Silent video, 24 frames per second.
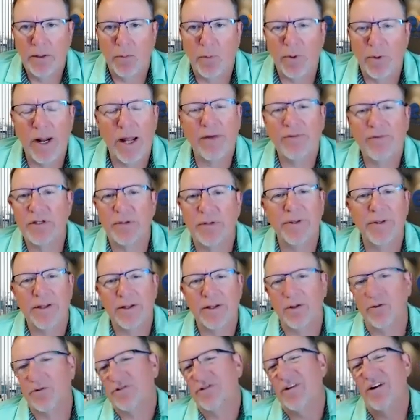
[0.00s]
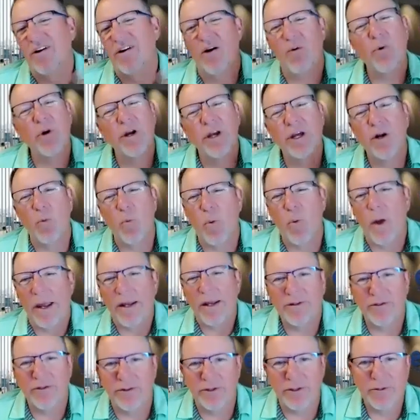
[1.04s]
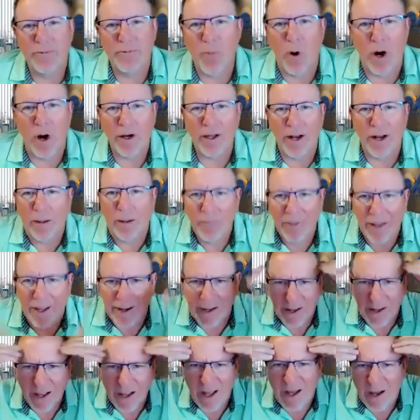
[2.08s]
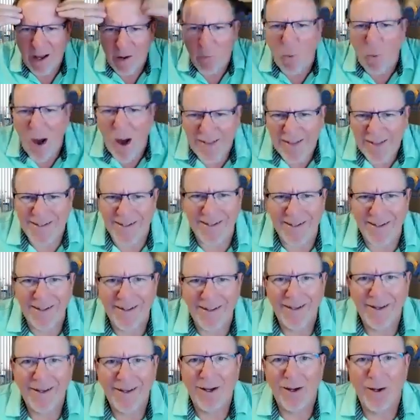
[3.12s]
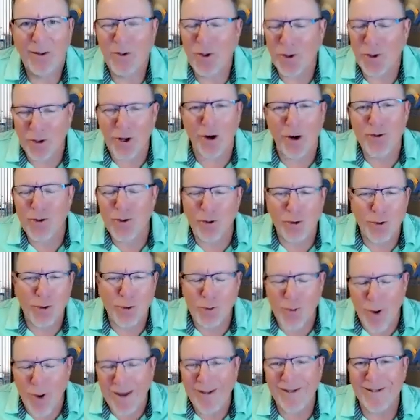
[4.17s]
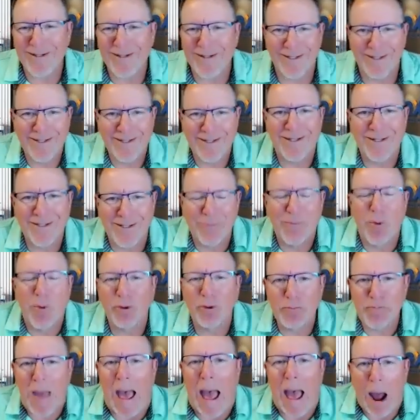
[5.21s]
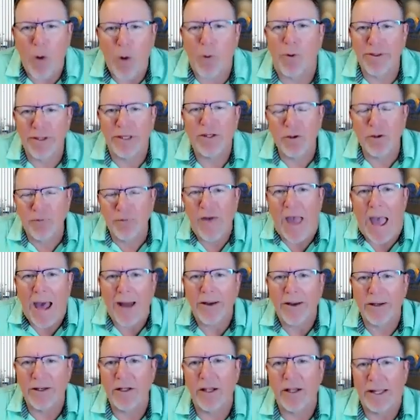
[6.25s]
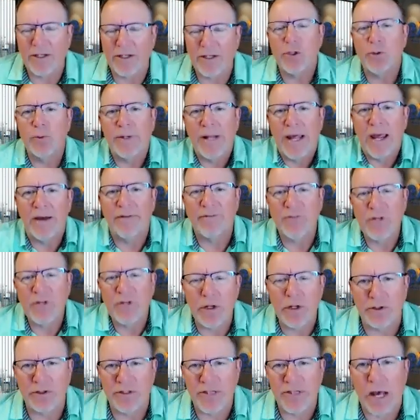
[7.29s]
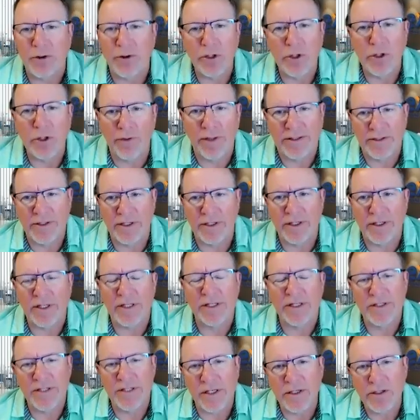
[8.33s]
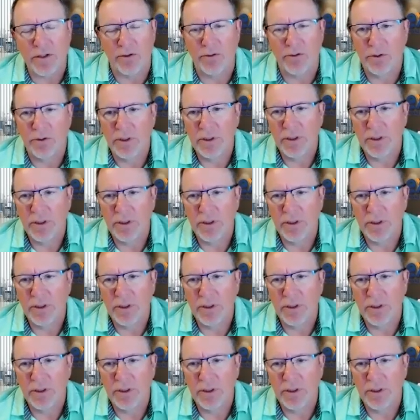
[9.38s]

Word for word: When I have somebody that goes, "No, we're going to wait till this market," I'm like, "What? You're crazy. This is the most power that you've had in 2.5 years. How do you know that's going to continue?"